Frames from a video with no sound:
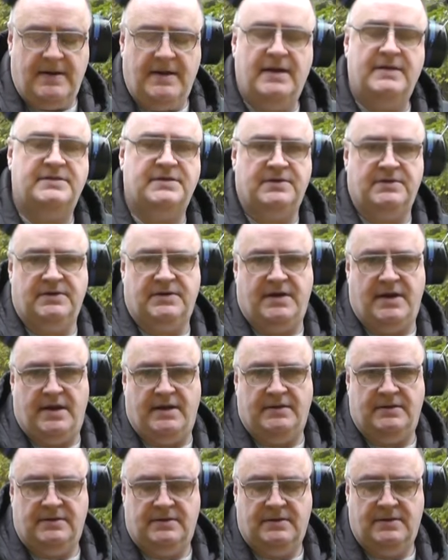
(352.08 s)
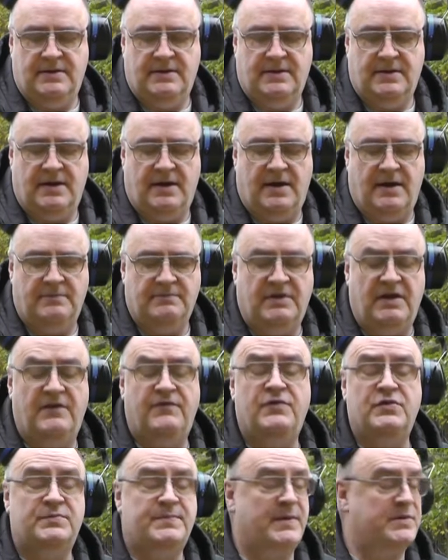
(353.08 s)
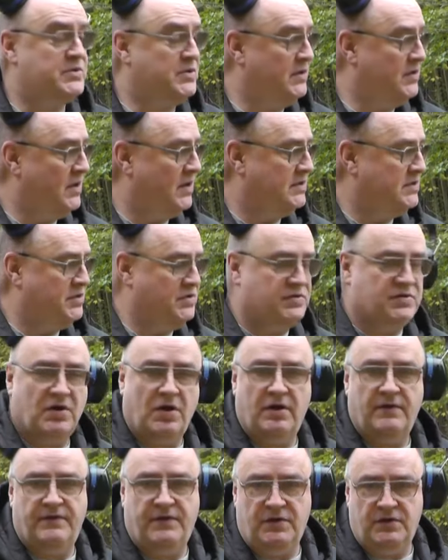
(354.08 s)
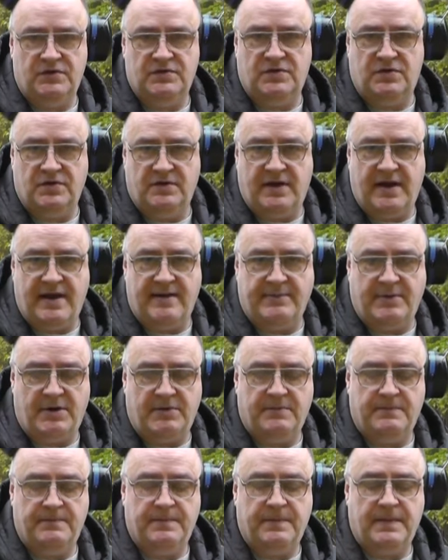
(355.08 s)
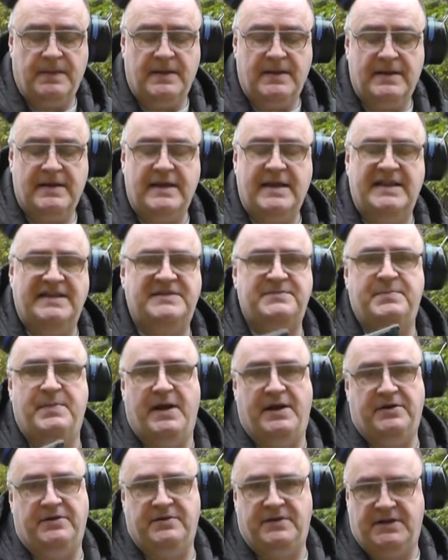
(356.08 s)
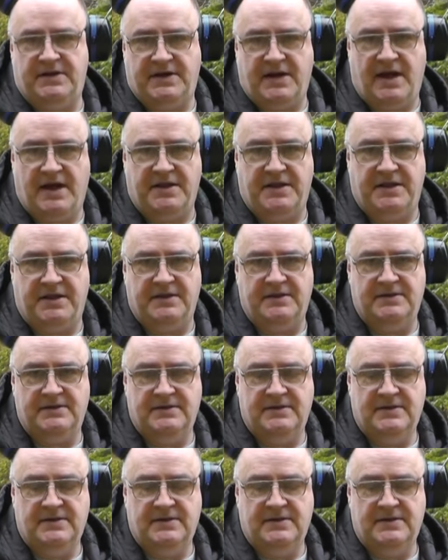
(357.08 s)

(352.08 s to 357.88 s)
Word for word: It's a good gun. Um, if, especially as you saw if you use good ammo. It's better than nothing.